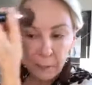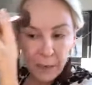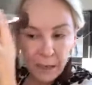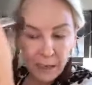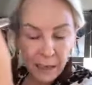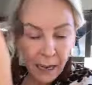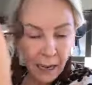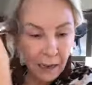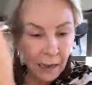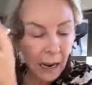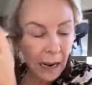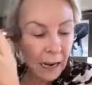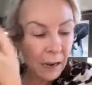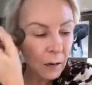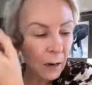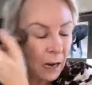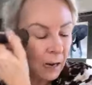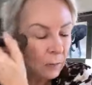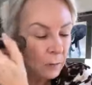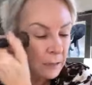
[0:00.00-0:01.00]
I mean,
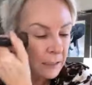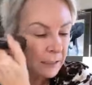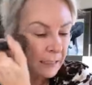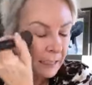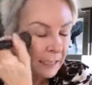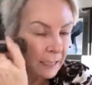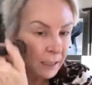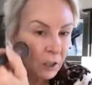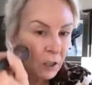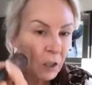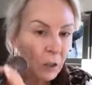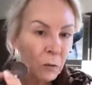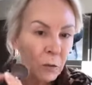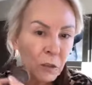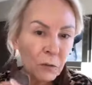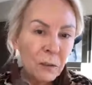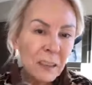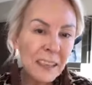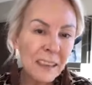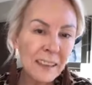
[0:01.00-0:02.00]
I, I was thinking, you know,
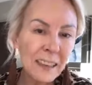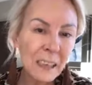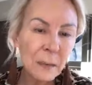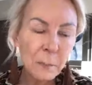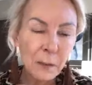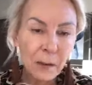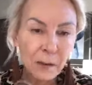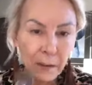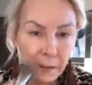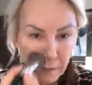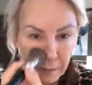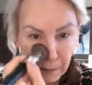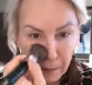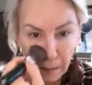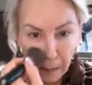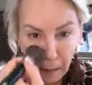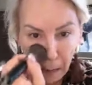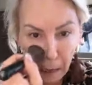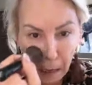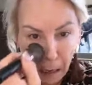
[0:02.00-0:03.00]
when you really think about it,
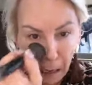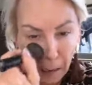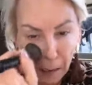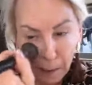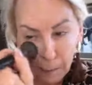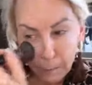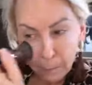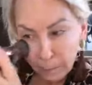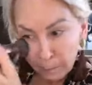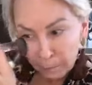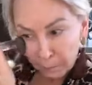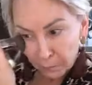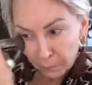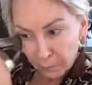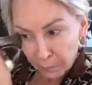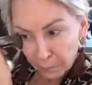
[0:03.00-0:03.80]
um,